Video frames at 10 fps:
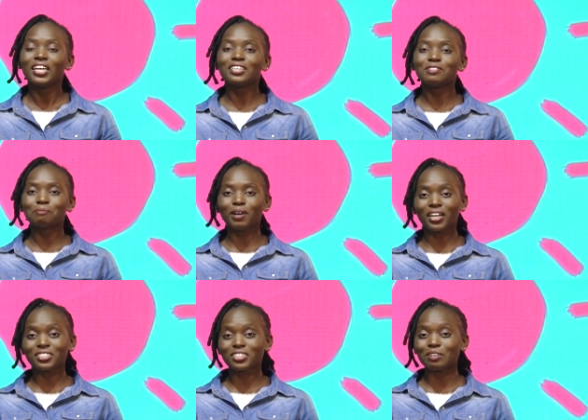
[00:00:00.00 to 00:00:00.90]
In
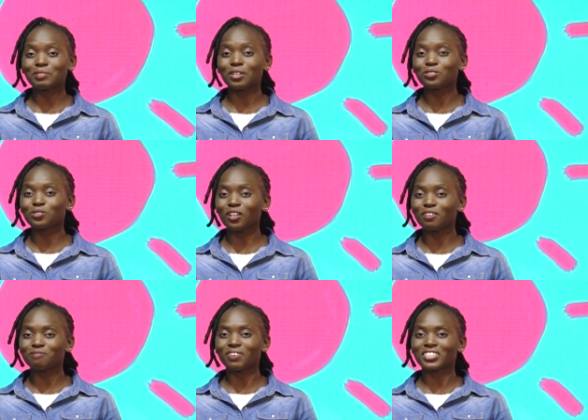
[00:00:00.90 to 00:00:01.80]
Mark chapter
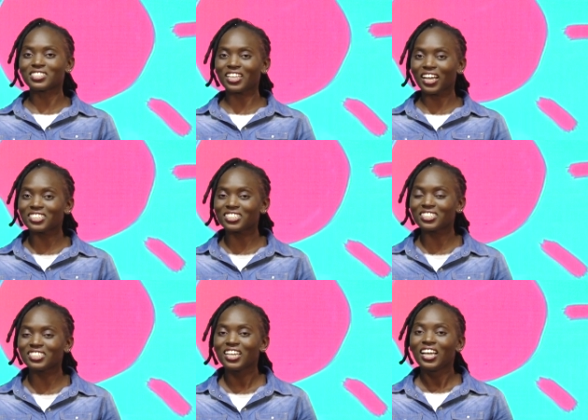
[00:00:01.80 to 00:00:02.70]
12 verse
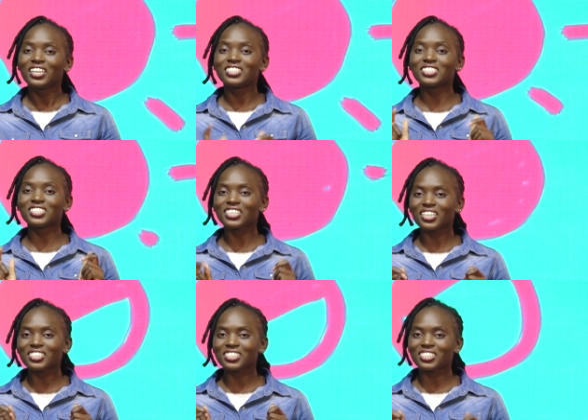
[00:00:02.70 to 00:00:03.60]
30,
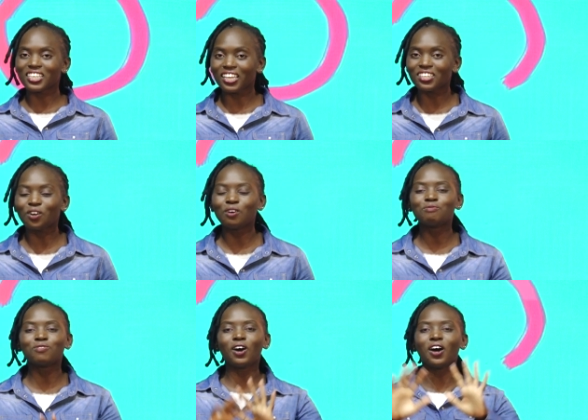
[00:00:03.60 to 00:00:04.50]
Jesus said of
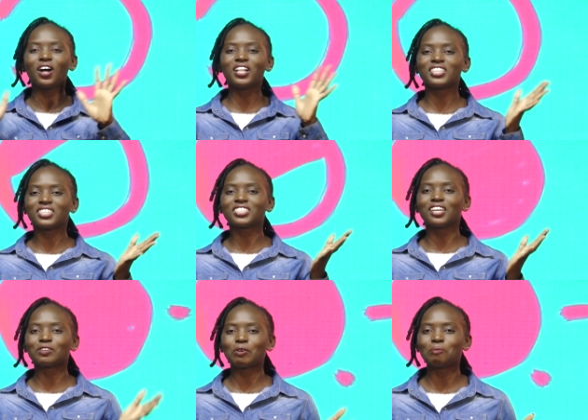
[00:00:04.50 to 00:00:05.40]
all the
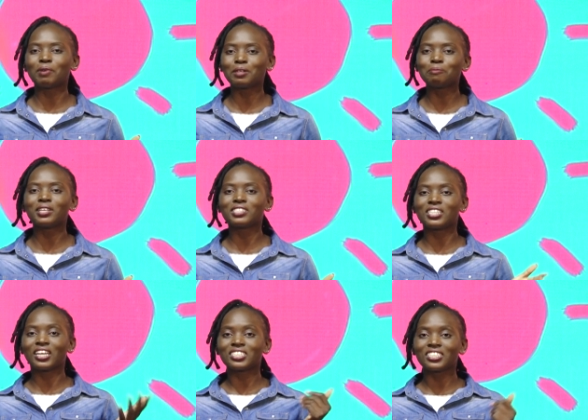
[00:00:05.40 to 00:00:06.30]
10 commandments
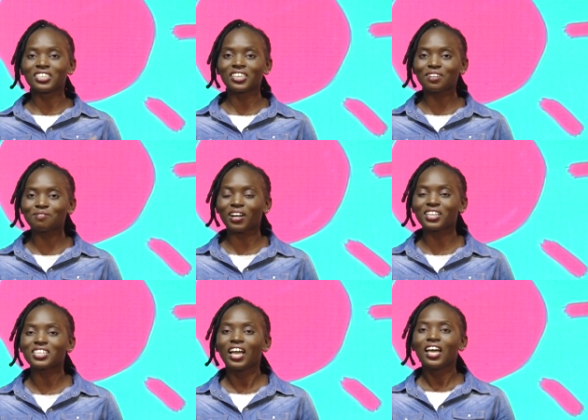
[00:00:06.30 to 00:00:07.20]
that he gave
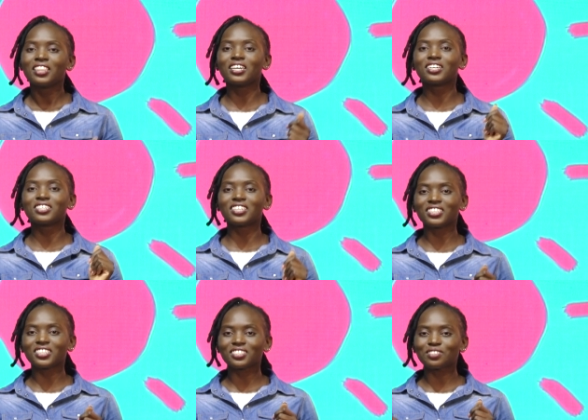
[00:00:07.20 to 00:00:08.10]
us, the
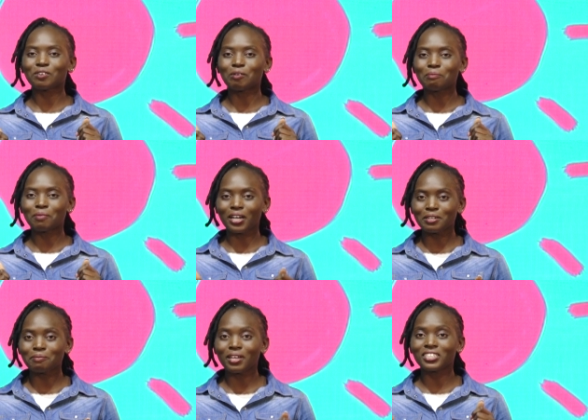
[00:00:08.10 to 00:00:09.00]
greatest
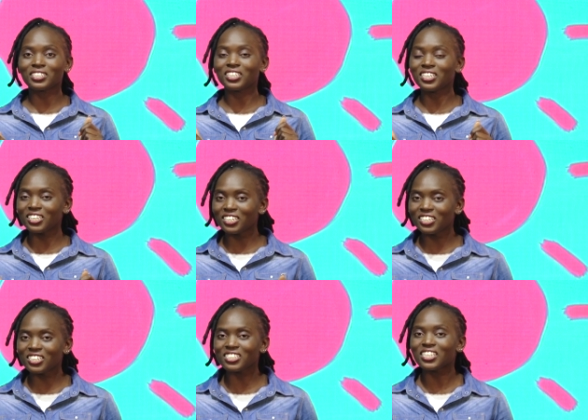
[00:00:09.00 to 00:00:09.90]
commandment
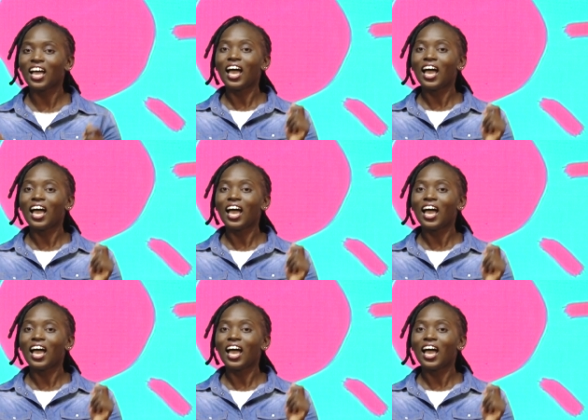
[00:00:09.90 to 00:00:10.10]
is